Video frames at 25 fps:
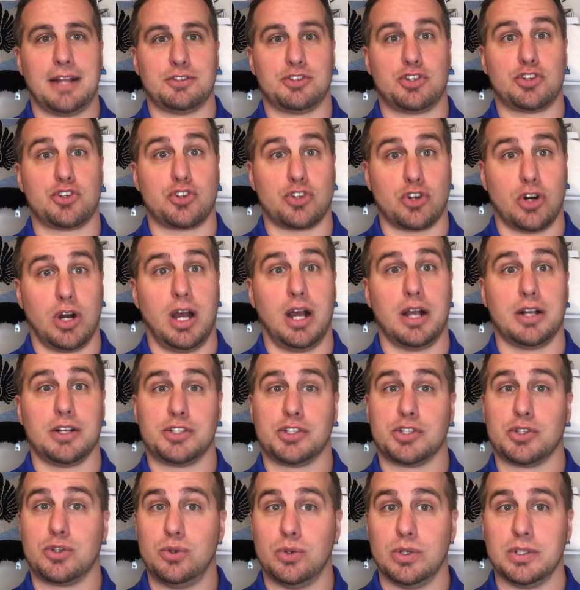strong
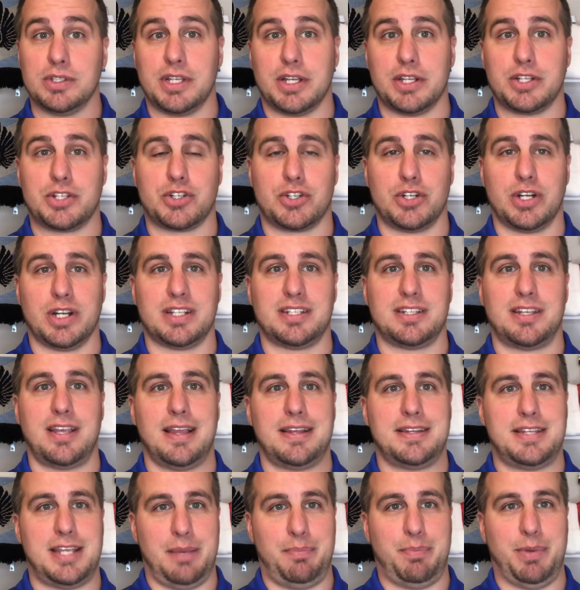school districts
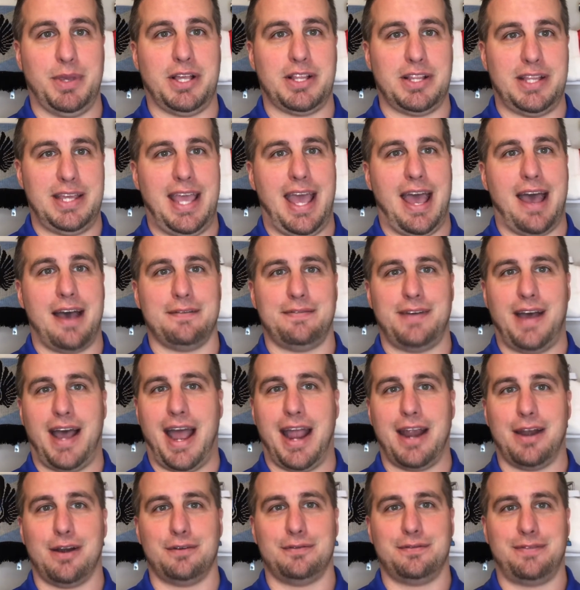typically have
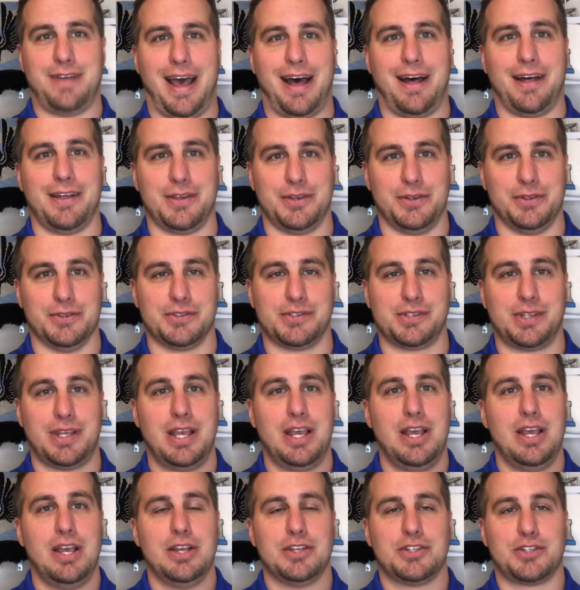higher values.
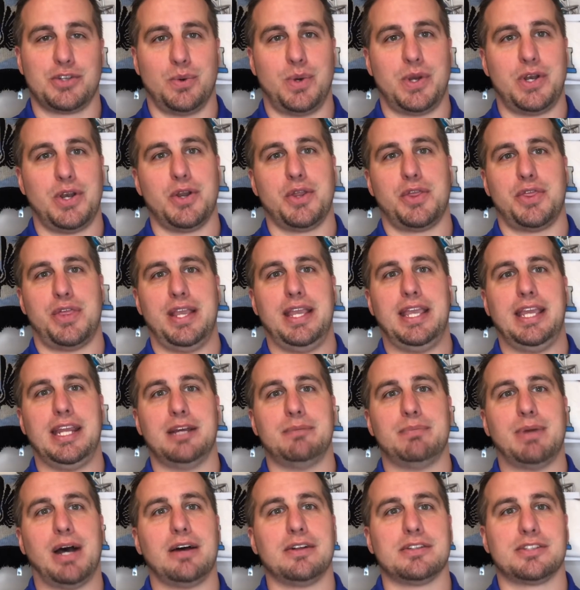So when you're thinking
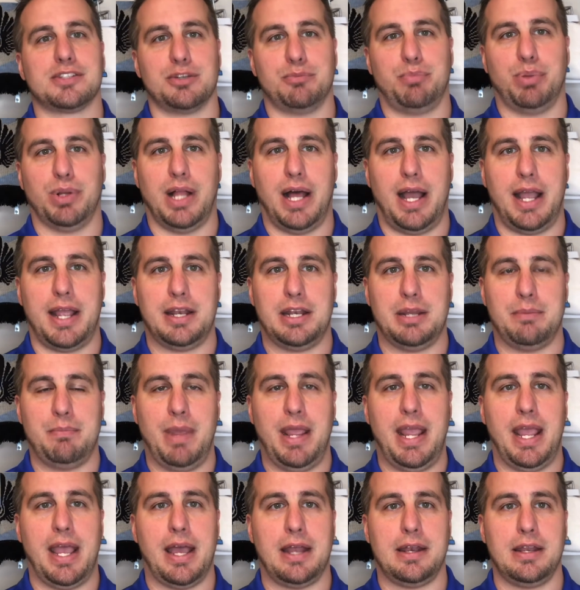about supply and
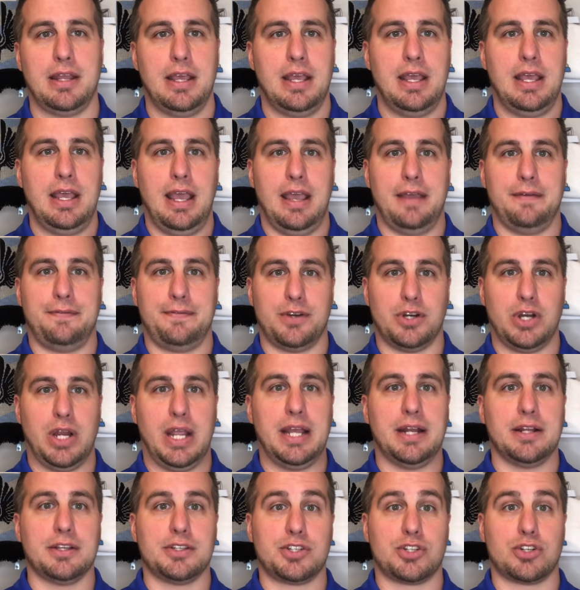demand, if you're
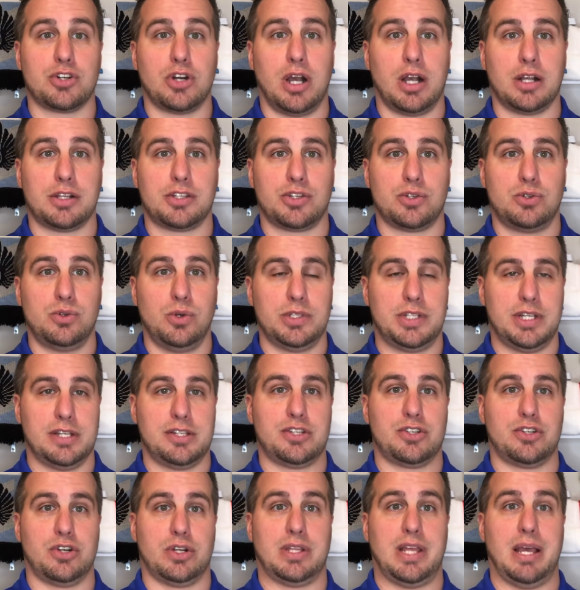in a strong school
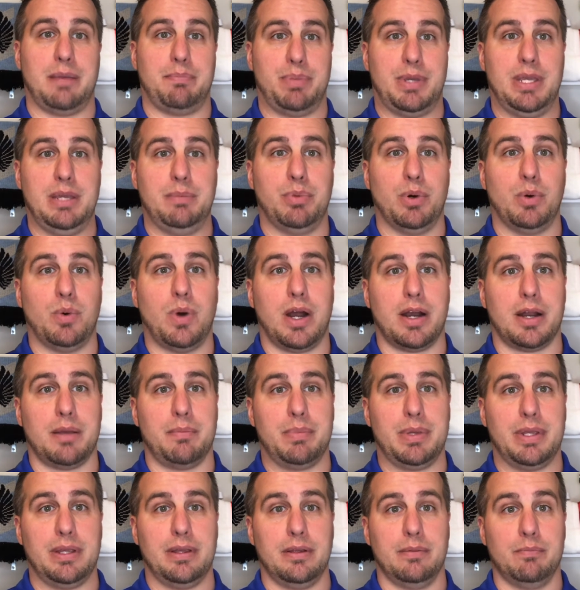district that people want
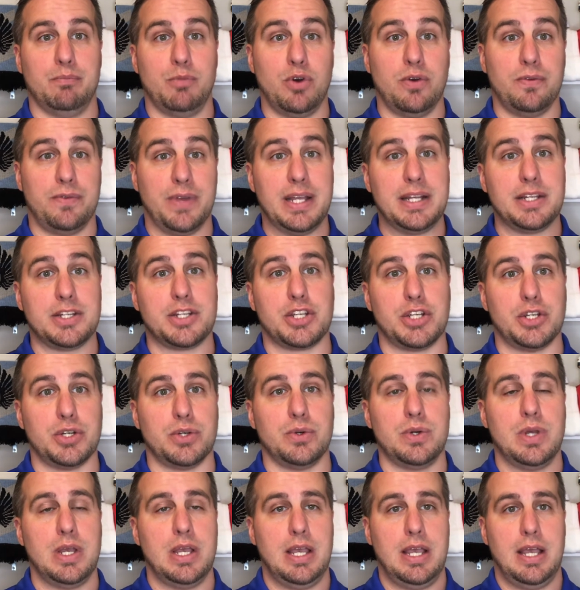to move
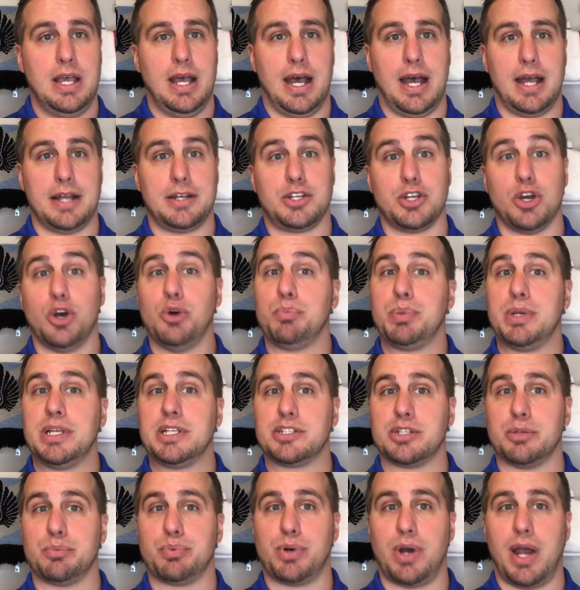into, uh, don't be
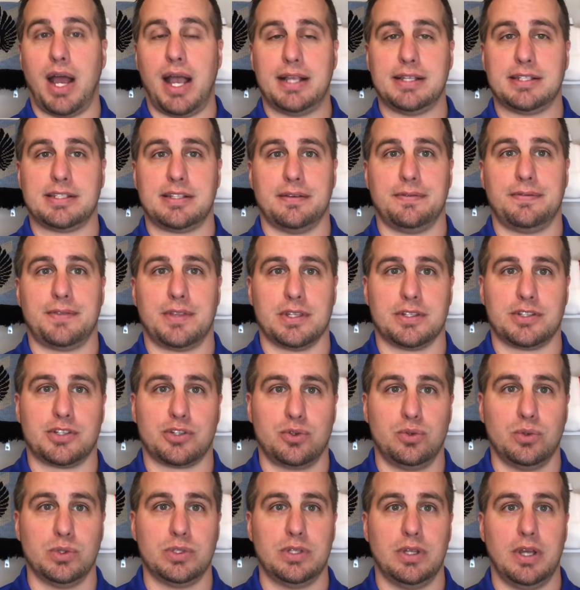surprised if the
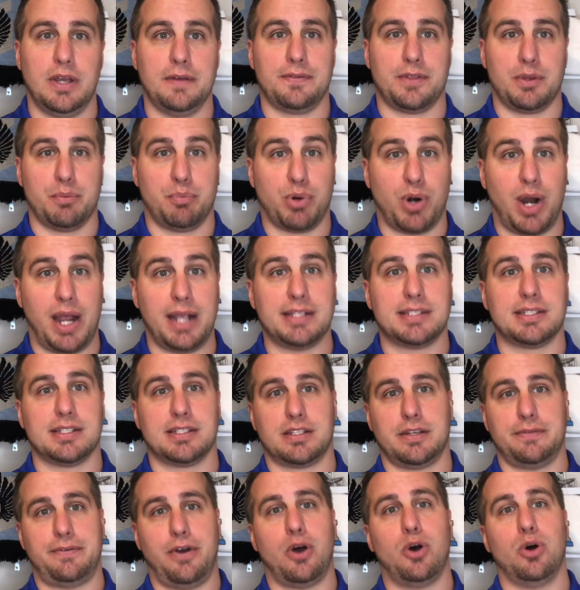school if the prices
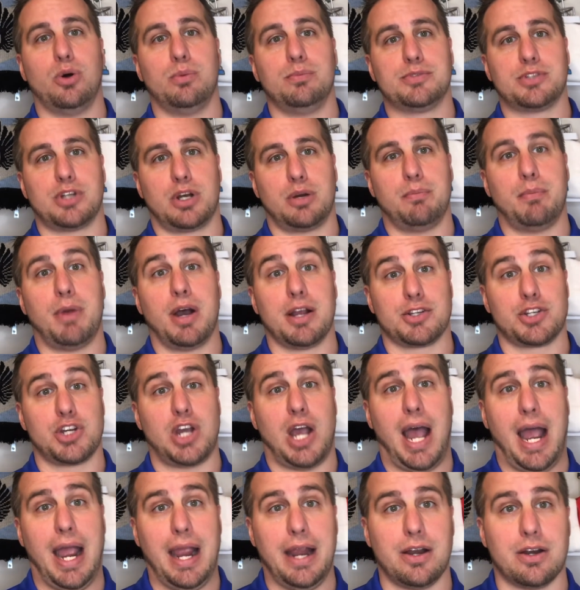of homes are much
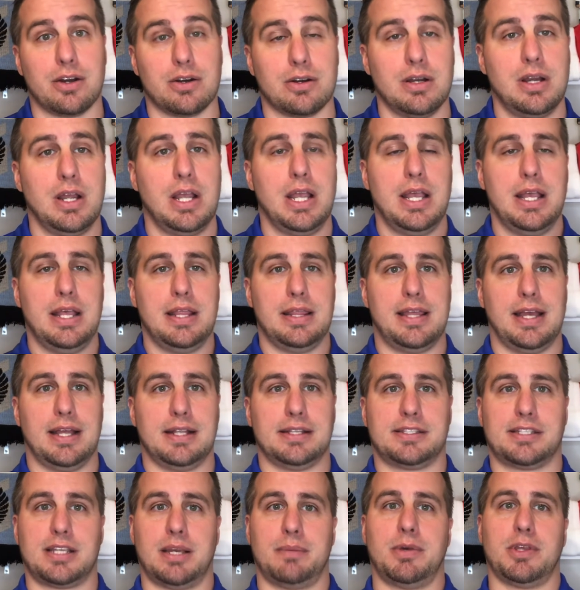higher than
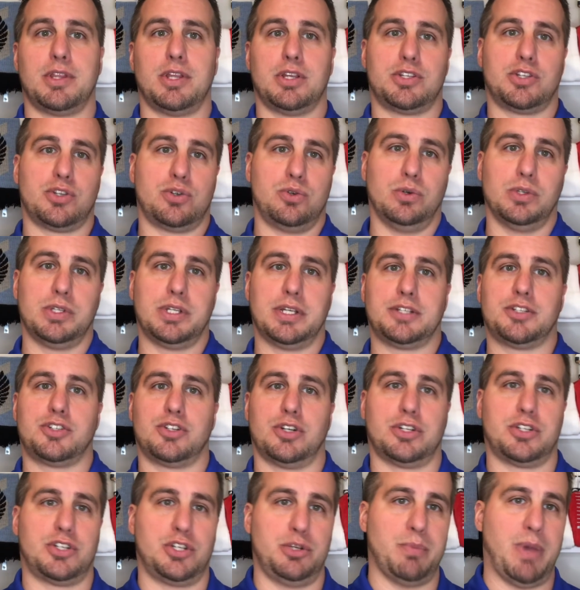some of the school
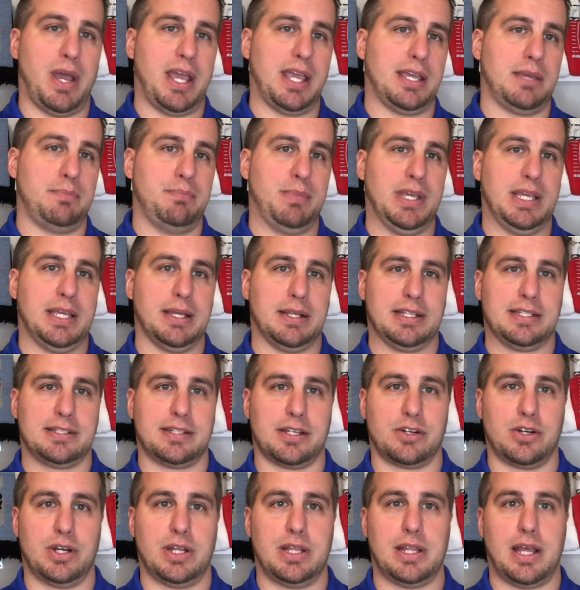districts you might be
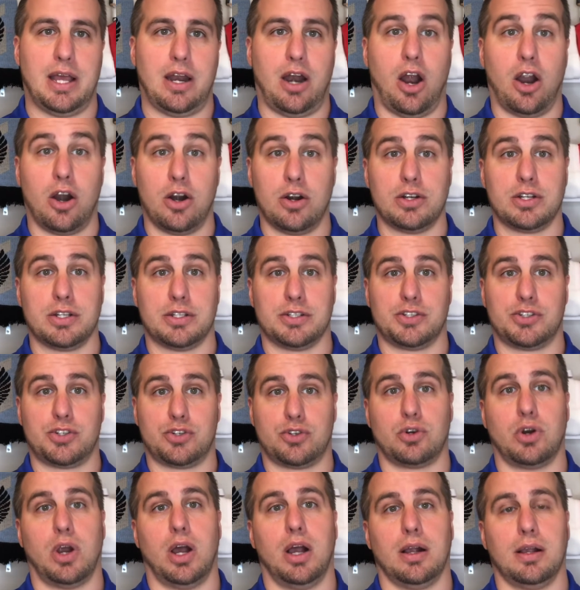considering that aren't as
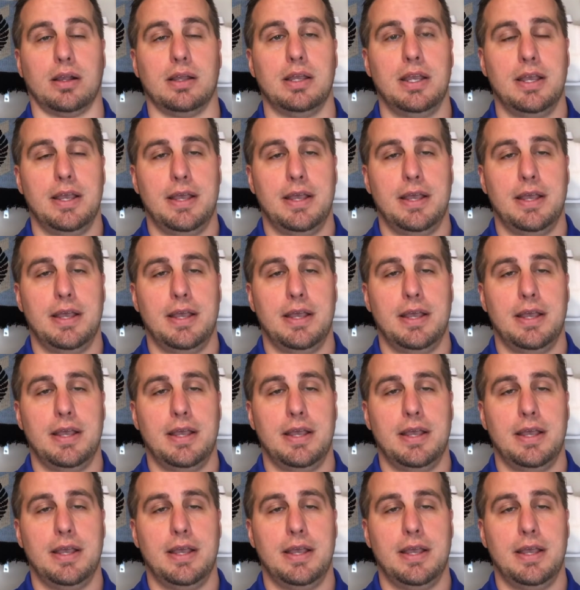strong.